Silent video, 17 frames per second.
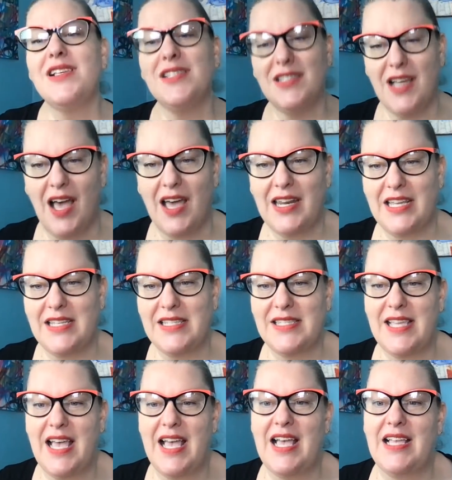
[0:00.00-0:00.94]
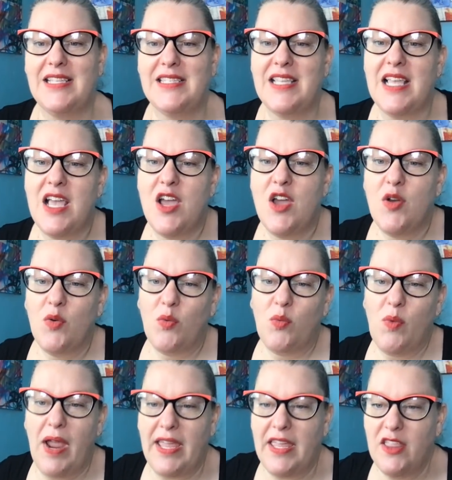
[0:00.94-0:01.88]
Scotty says,
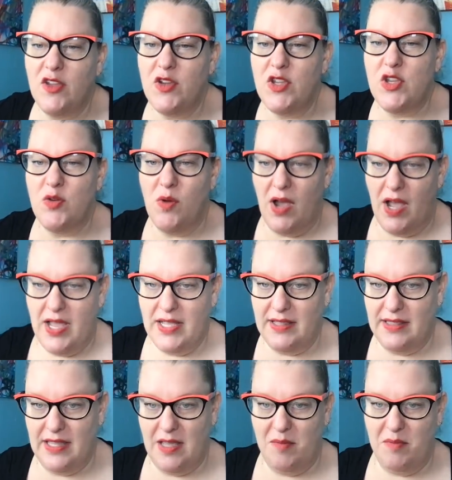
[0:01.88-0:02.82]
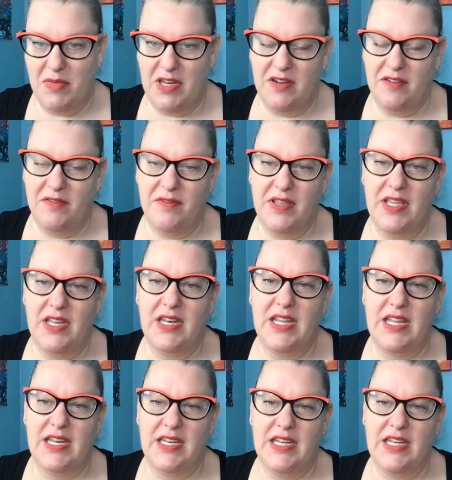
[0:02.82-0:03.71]
regular UI claim benefit